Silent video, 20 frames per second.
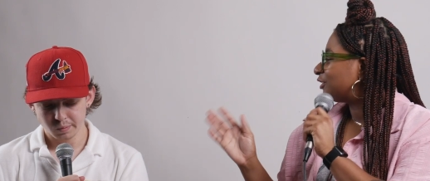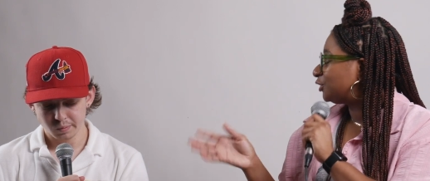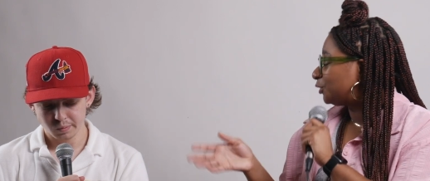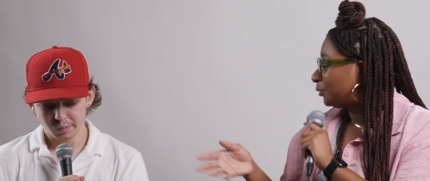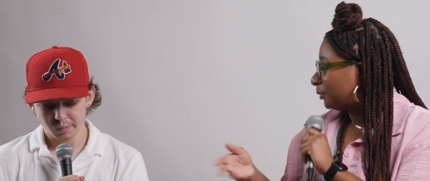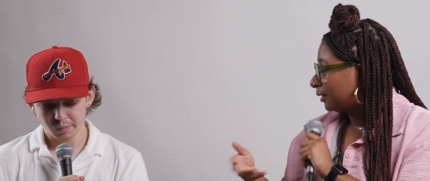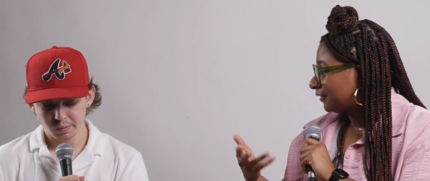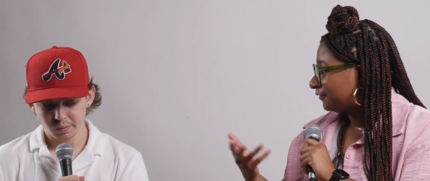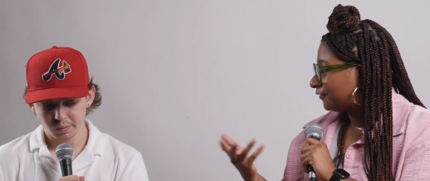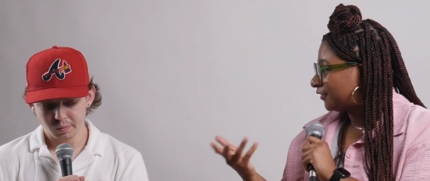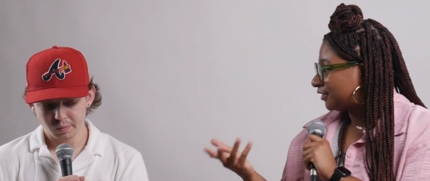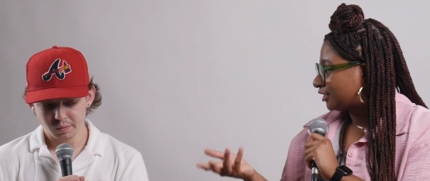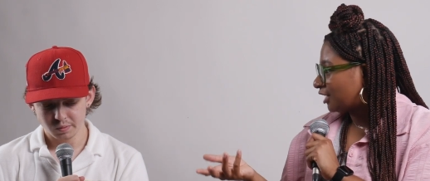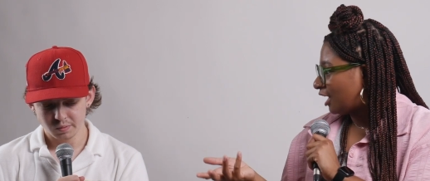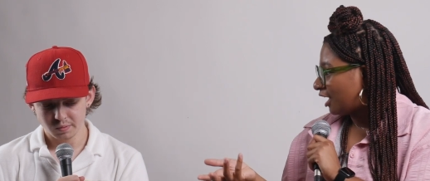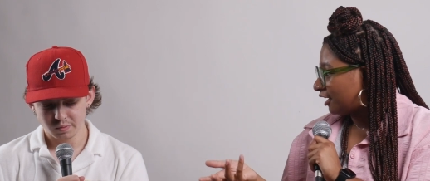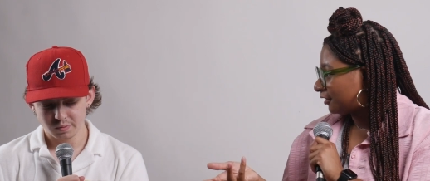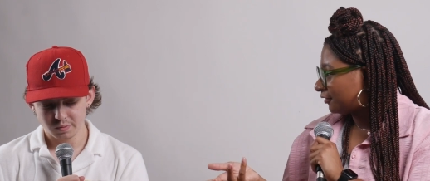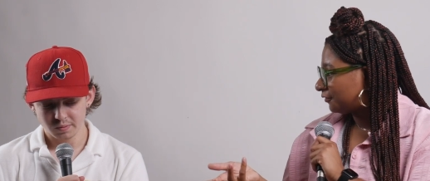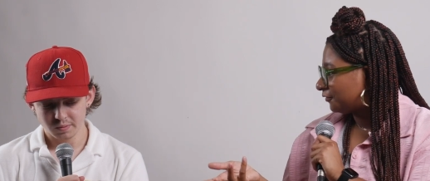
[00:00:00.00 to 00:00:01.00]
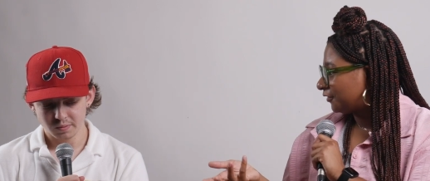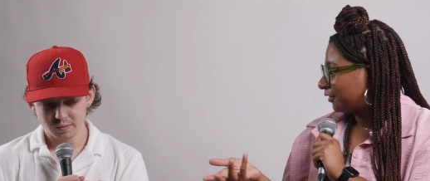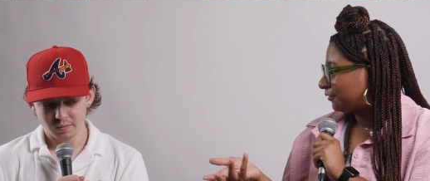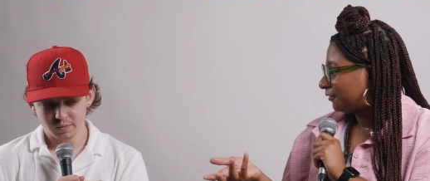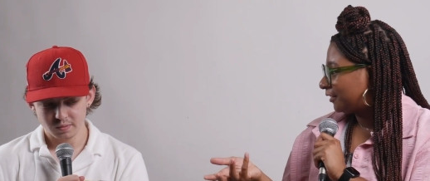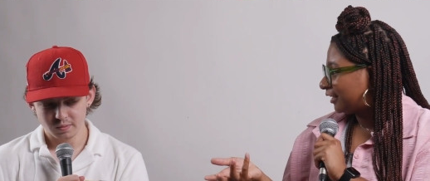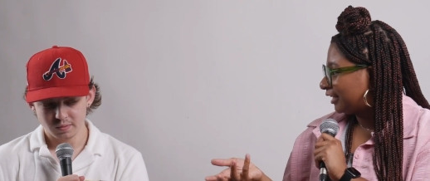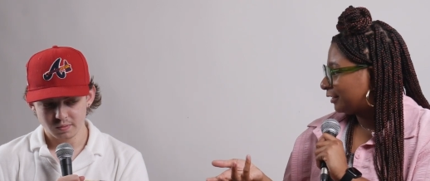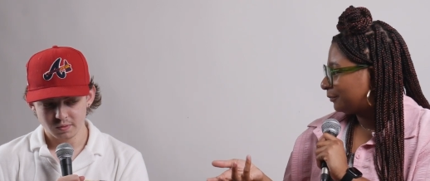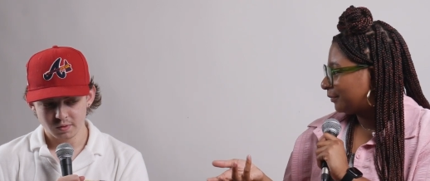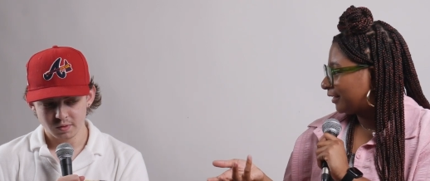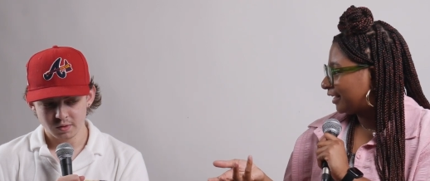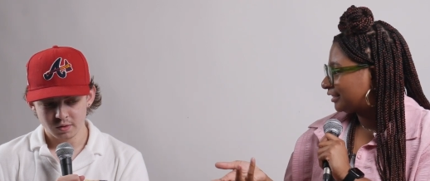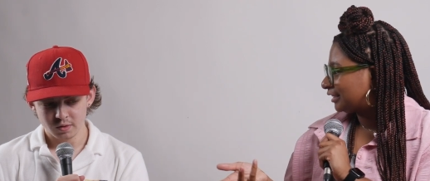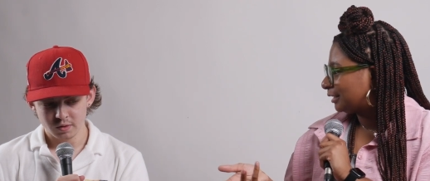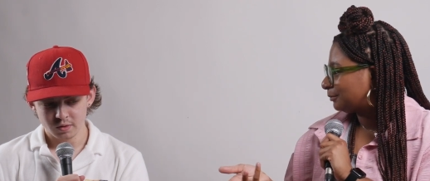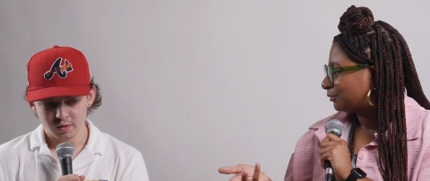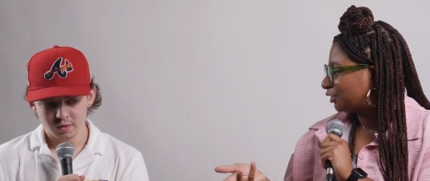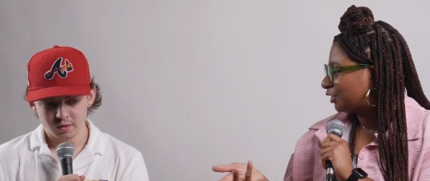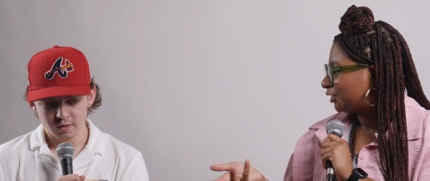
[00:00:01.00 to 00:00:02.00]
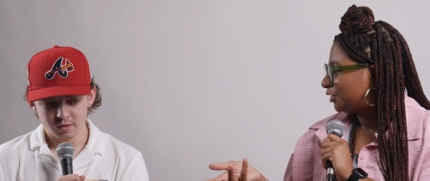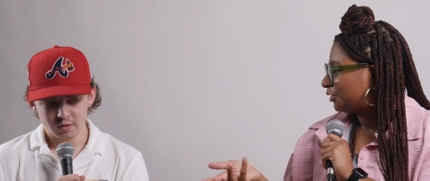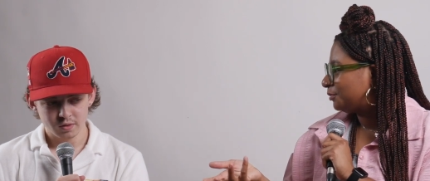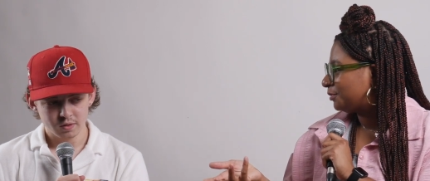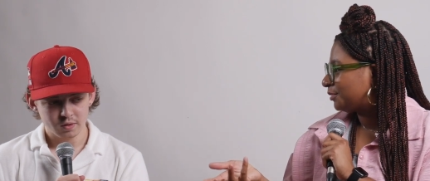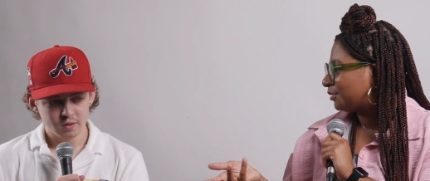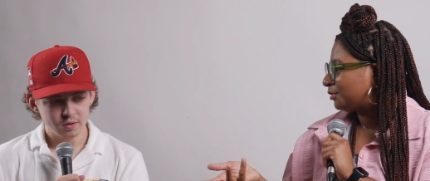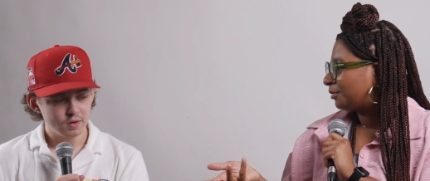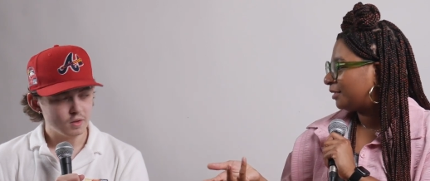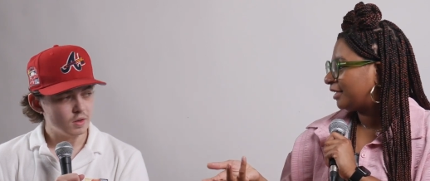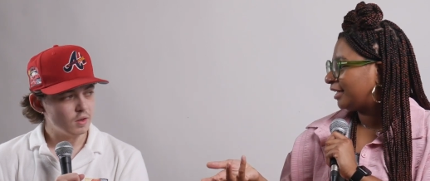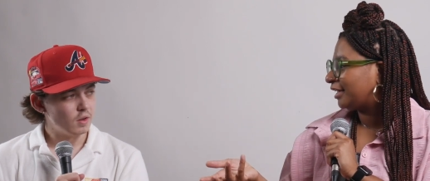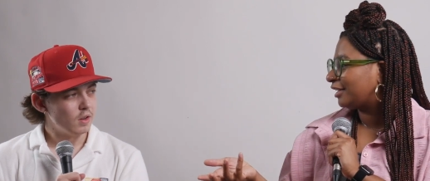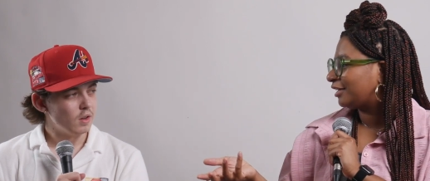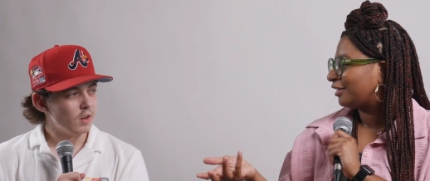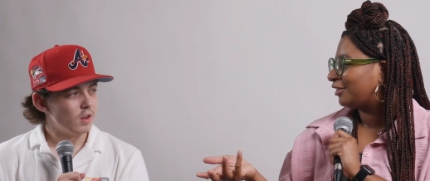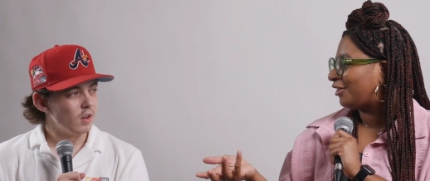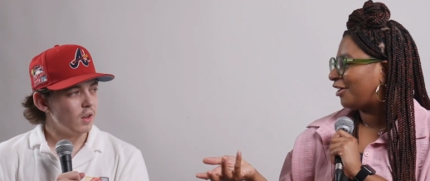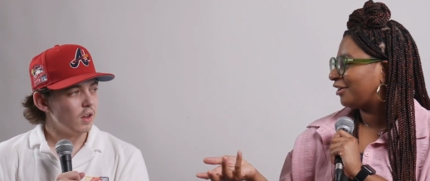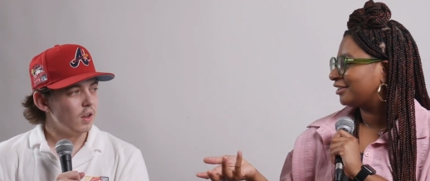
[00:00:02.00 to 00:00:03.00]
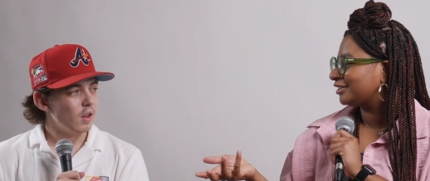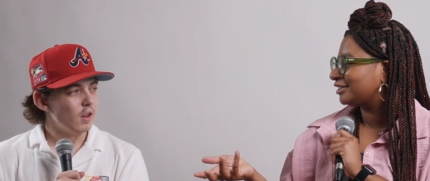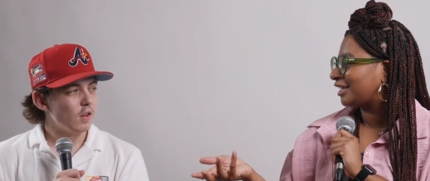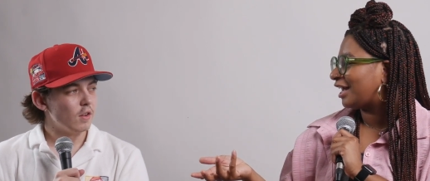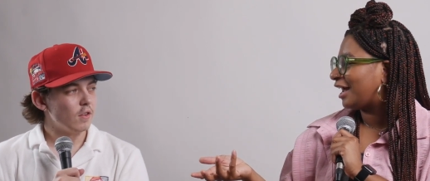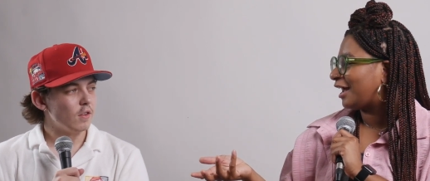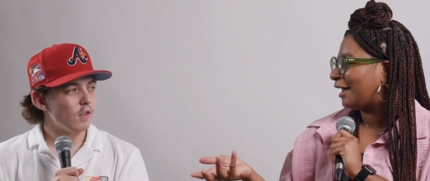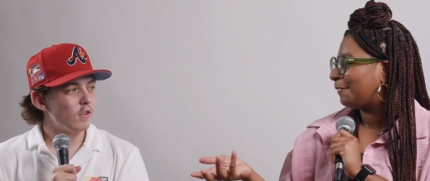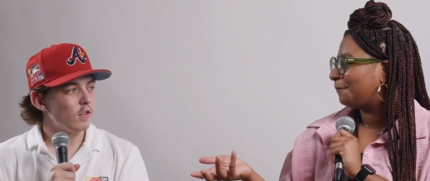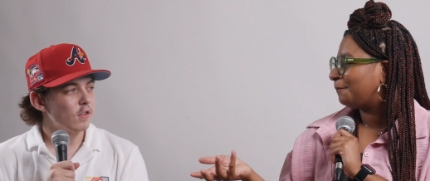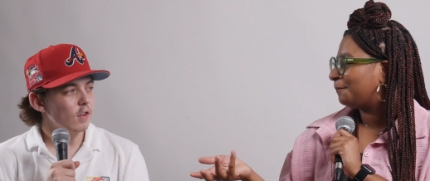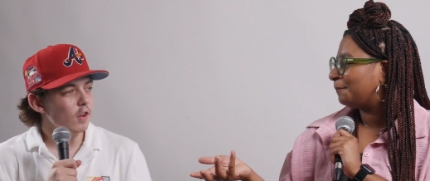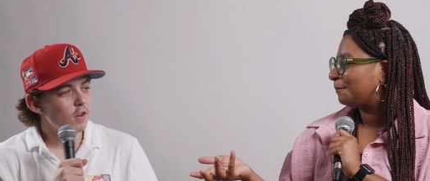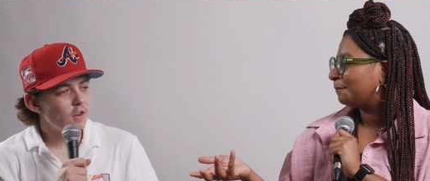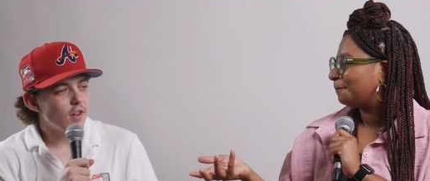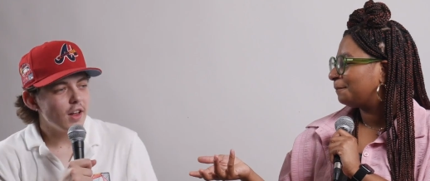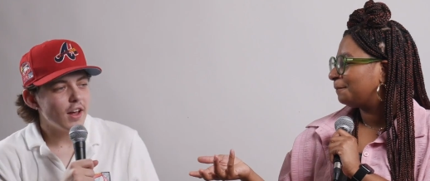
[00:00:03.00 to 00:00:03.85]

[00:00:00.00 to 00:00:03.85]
Speaker 1: doing photography really because I'm sure you were doing it a long time. So